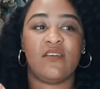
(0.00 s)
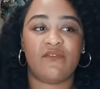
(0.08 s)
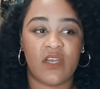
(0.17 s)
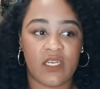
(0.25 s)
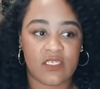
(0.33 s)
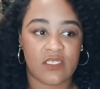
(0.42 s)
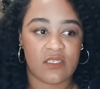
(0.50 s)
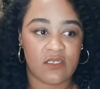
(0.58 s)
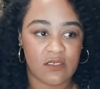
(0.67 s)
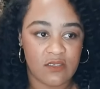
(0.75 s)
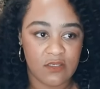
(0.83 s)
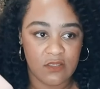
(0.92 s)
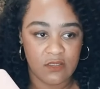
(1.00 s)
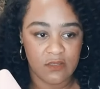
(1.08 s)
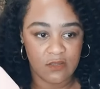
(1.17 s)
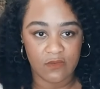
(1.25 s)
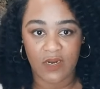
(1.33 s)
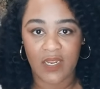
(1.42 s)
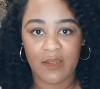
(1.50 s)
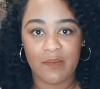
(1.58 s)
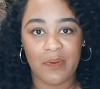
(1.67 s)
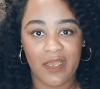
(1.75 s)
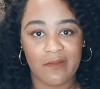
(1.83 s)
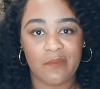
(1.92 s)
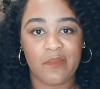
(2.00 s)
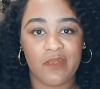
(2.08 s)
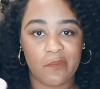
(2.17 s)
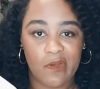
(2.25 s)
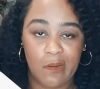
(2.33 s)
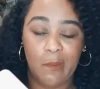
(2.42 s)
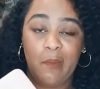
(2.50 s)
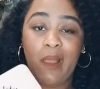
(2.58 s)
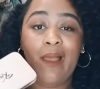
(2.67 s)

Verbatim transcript: if I actually do right by them and put them